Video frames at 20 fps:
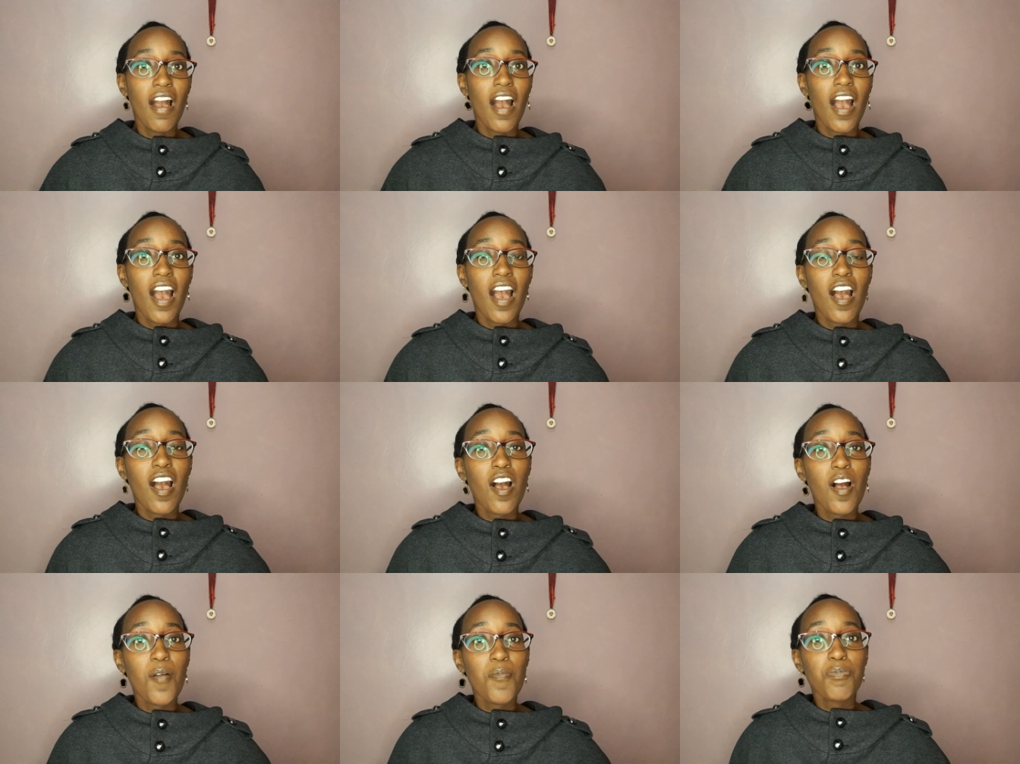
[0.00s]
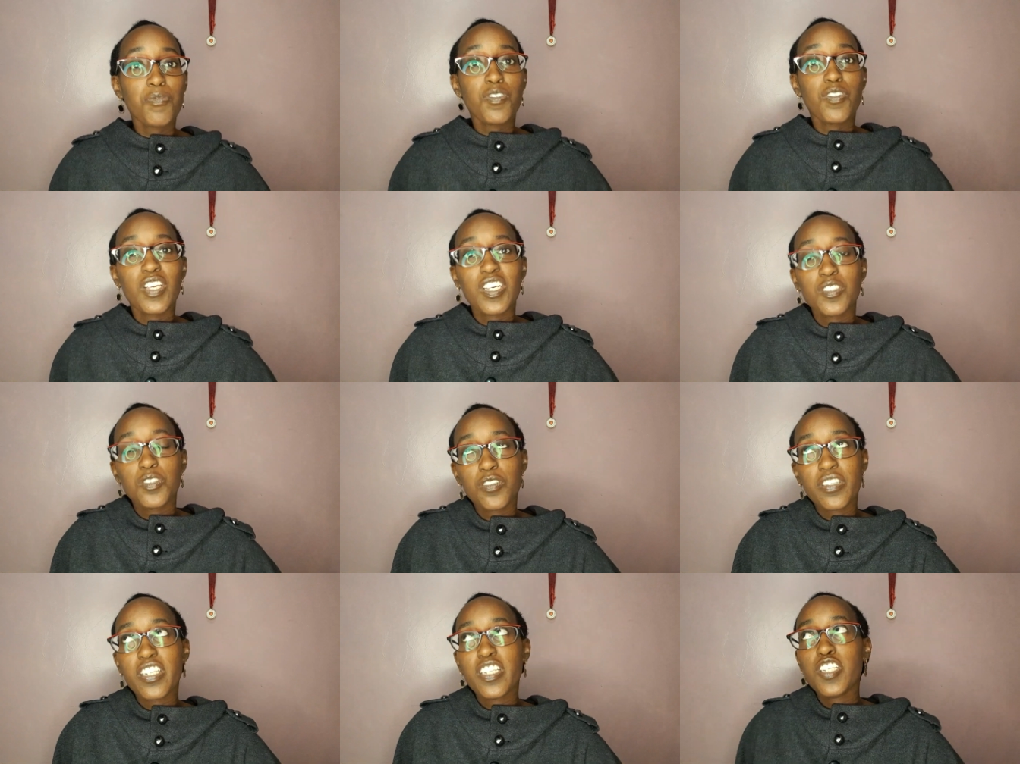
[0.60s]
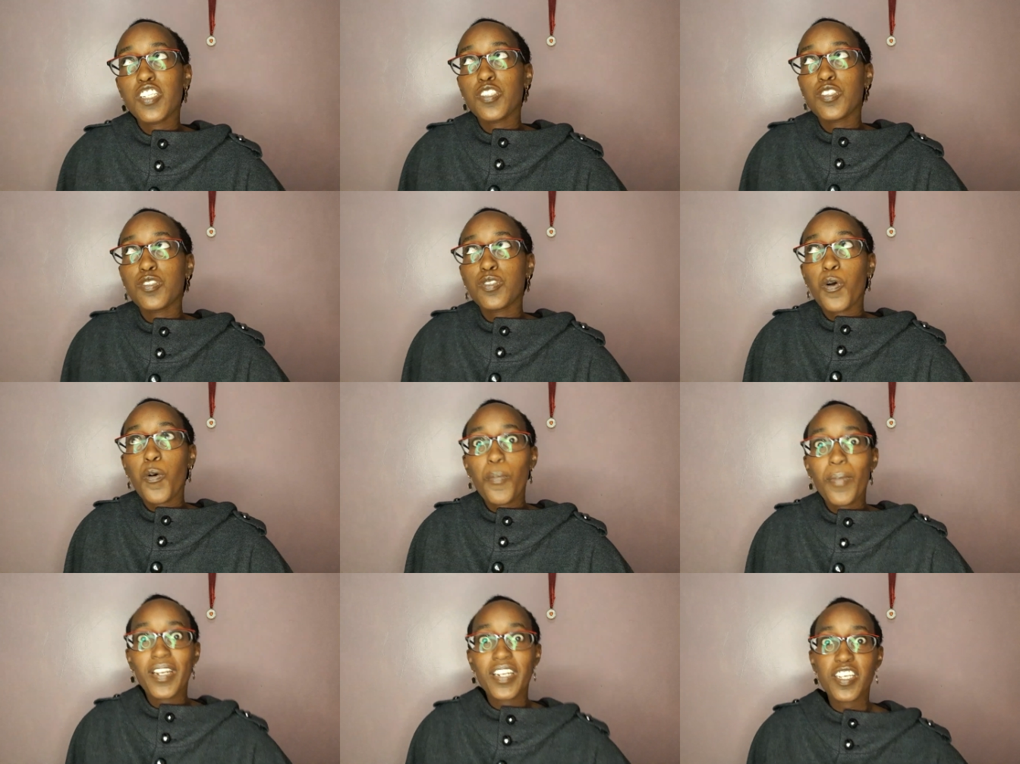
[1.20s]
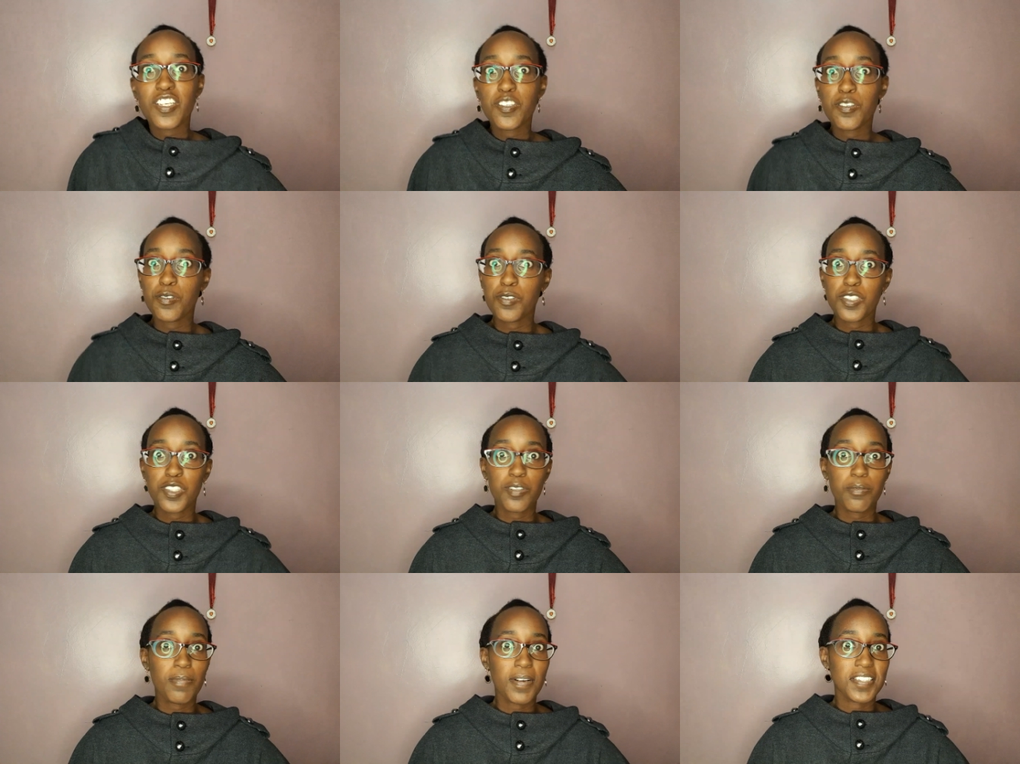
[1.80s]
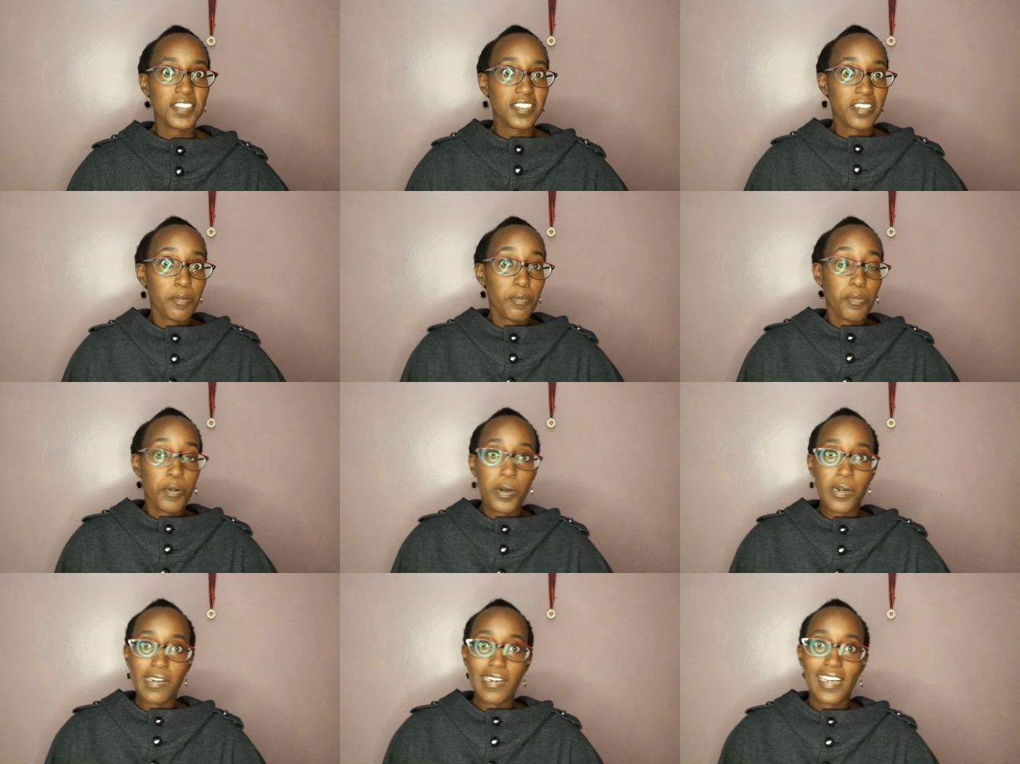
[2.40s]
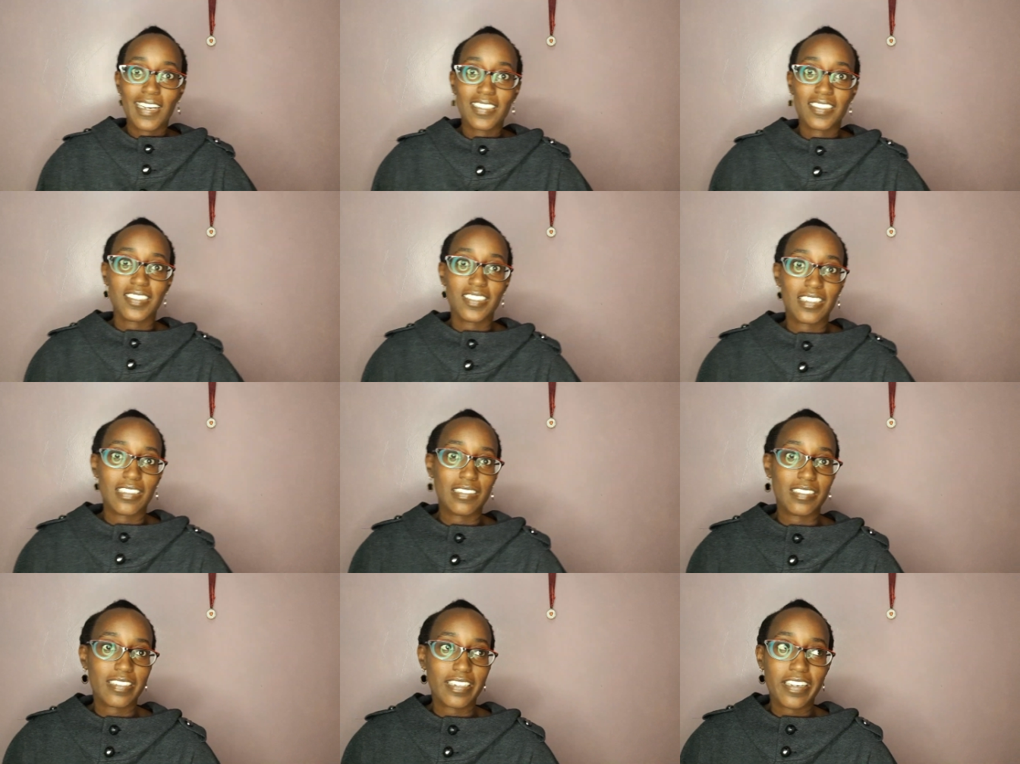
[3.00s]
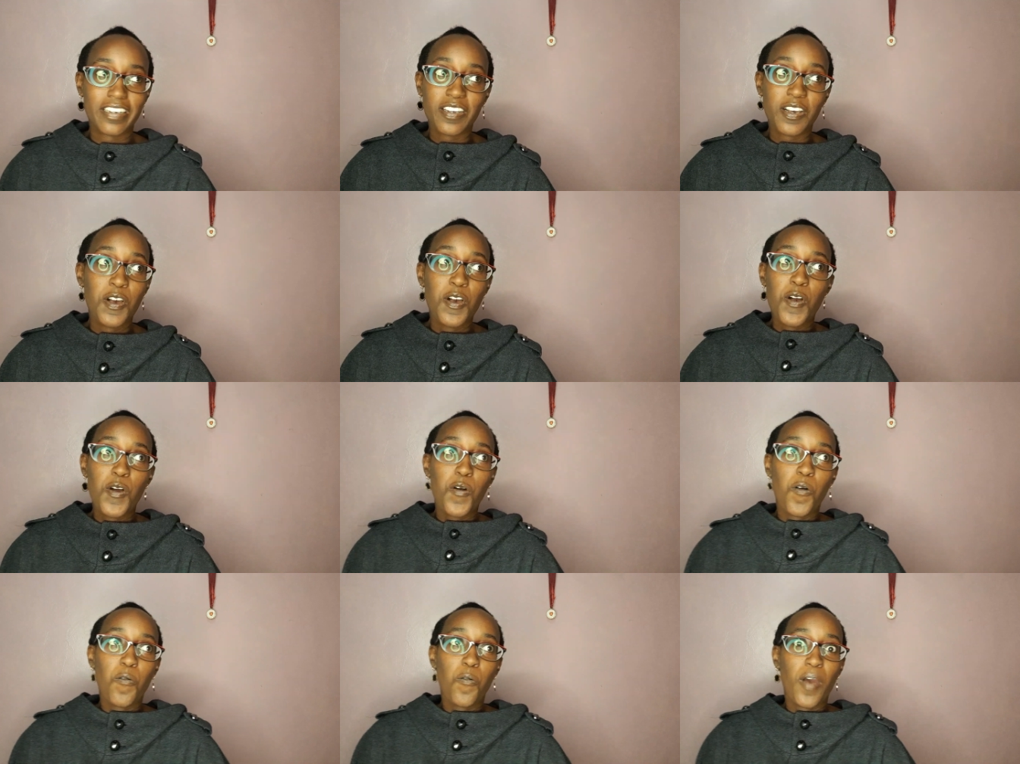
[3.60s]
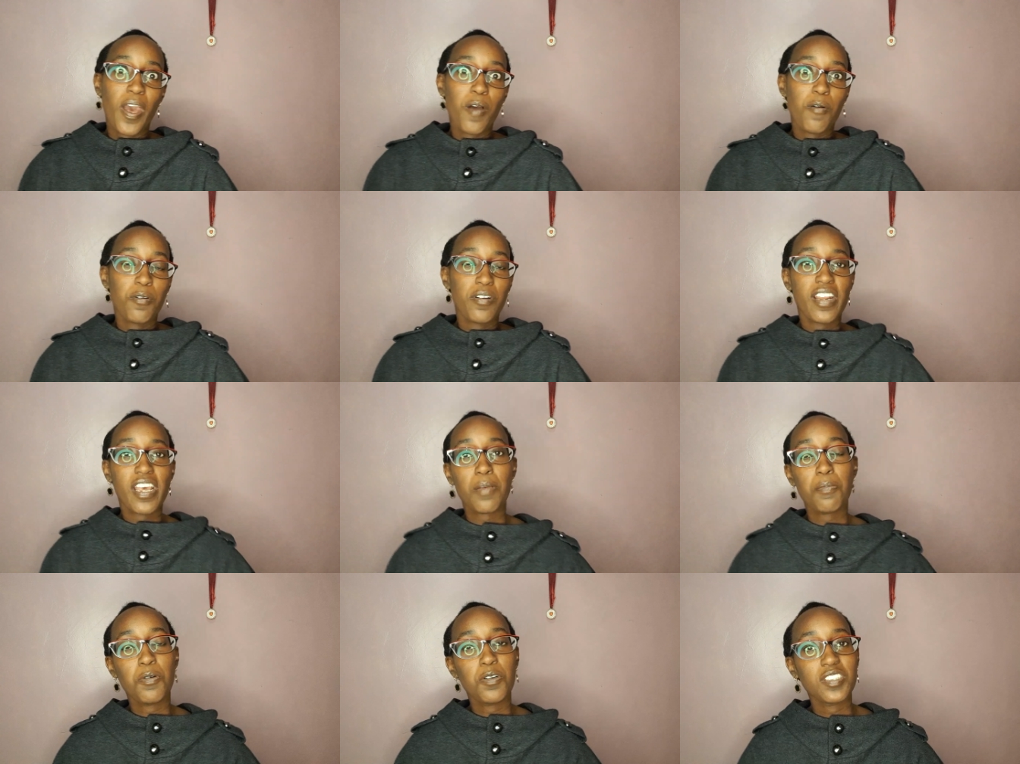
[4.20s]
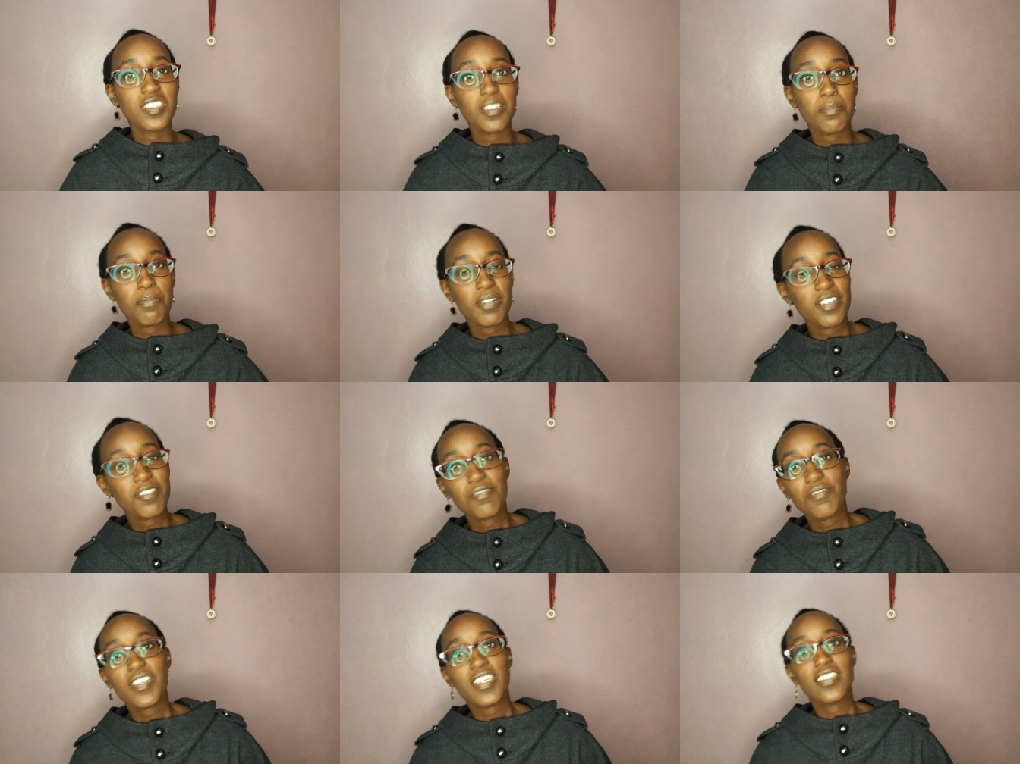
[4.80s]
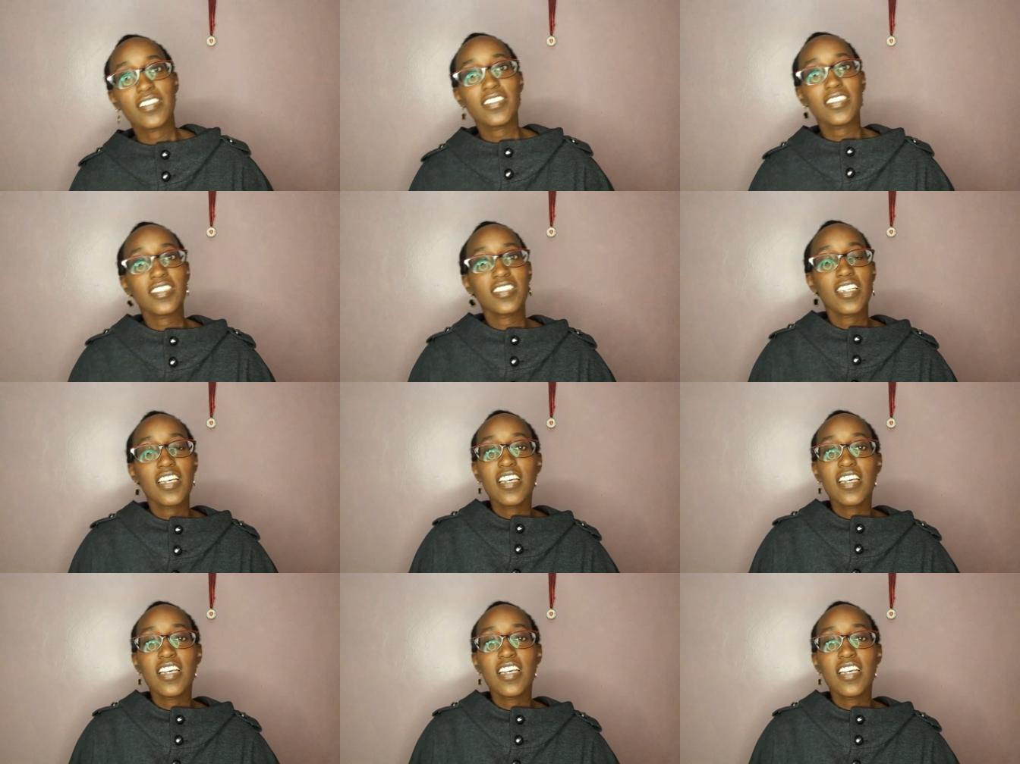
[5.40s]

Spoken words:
There's already so many YouTubers and podcasters. Like, where would I possibly fit?